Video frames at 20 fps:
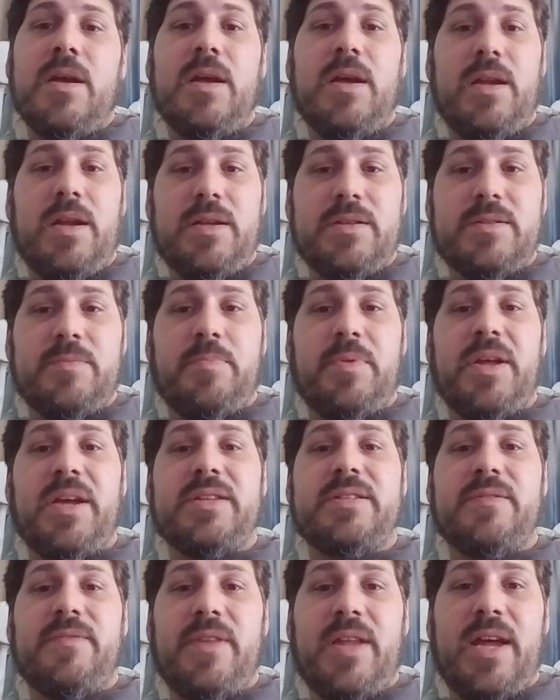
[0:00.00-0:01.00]
It is a
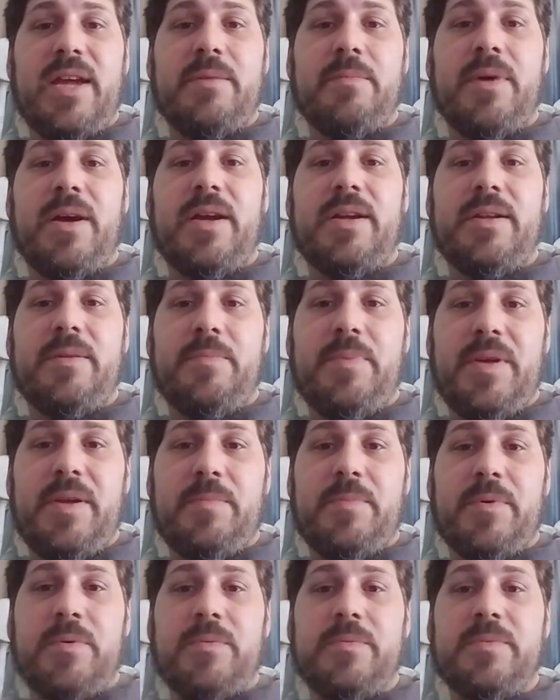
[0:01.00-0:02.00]
place of like-minded
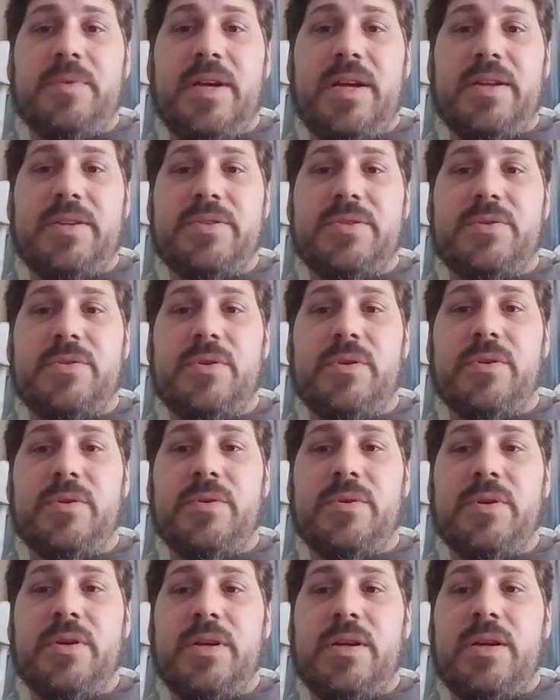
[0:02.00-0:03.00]
people. That is true.
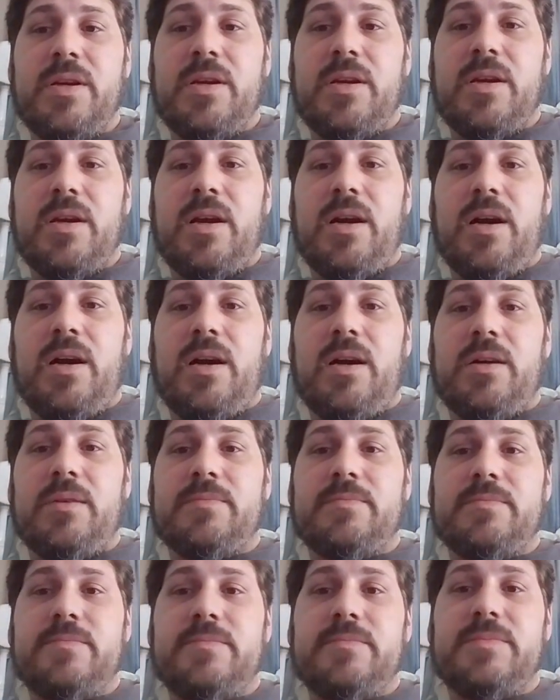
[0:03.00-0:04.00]

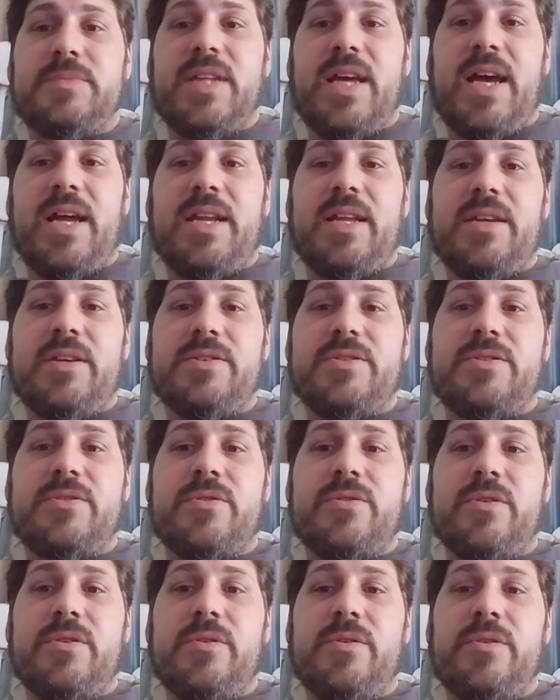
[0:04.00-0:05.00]
That is
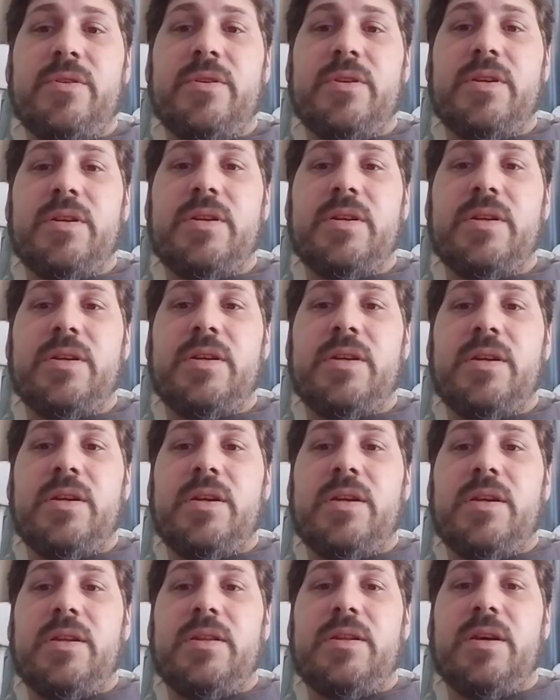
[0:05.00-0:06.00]
true.
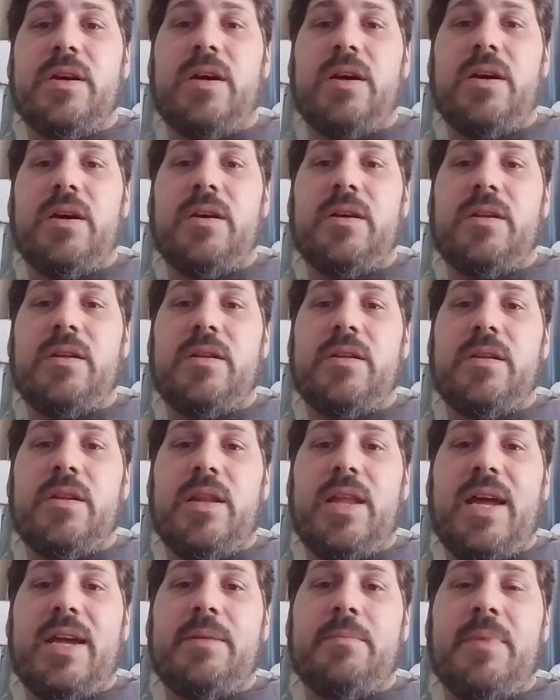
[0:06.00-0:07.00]
The
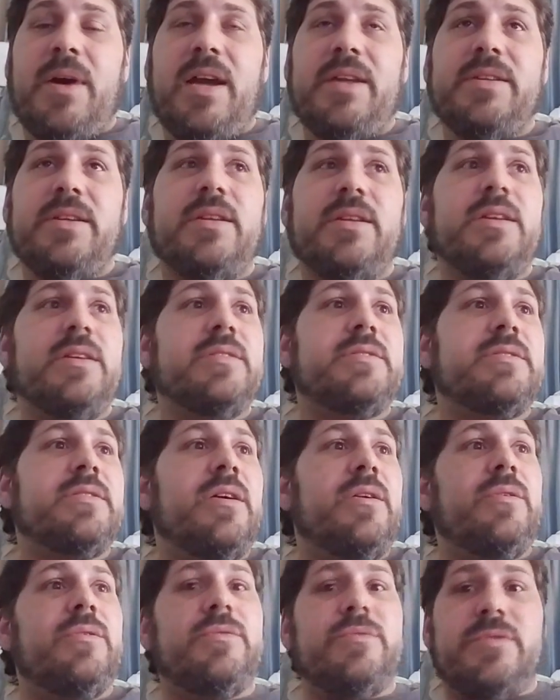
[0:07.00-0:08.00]
like-mindedness
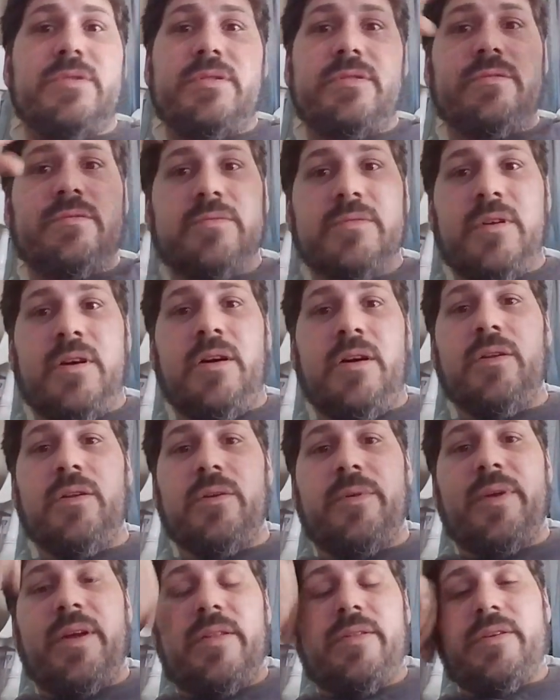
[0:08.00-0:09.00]
goes all
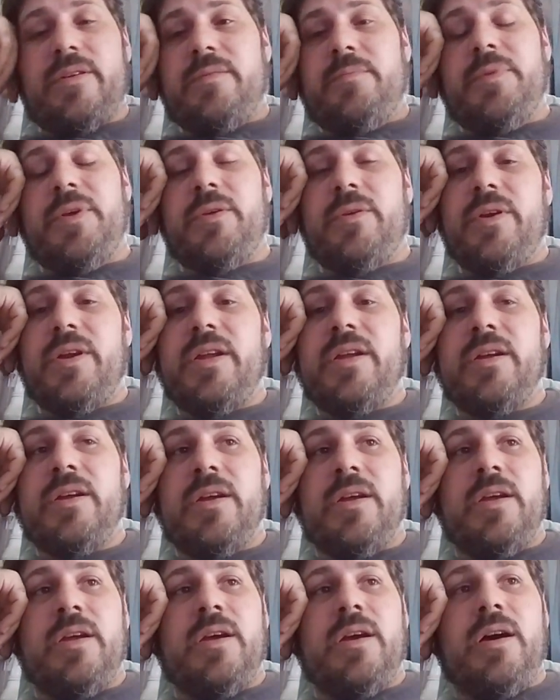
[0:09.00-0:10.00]
around the community,
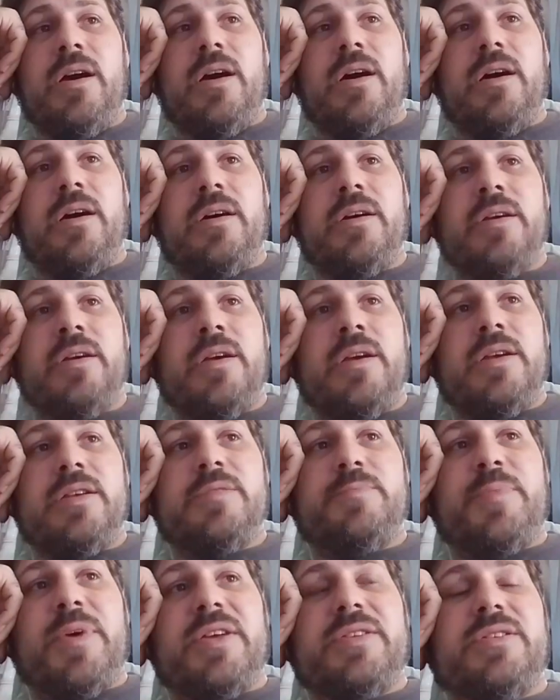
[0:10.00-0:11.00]

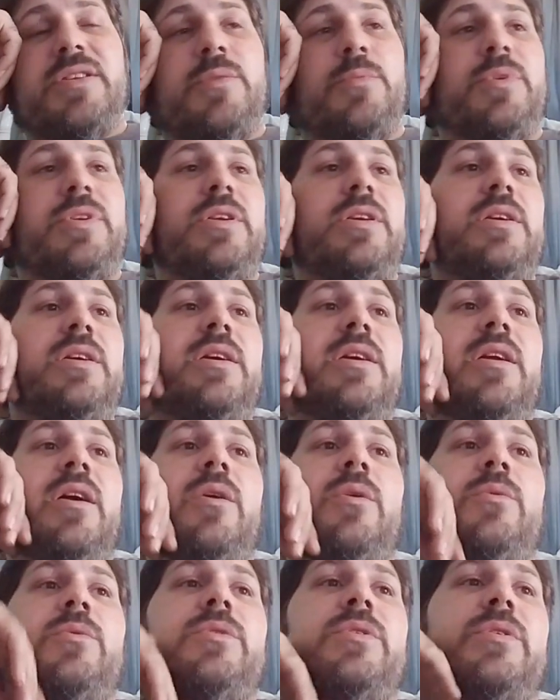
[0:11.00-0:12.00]
especially when you get
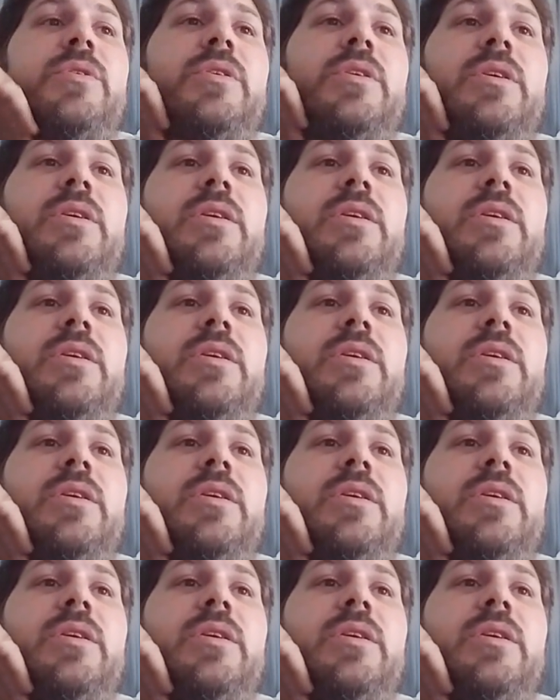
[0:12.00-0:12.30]
older.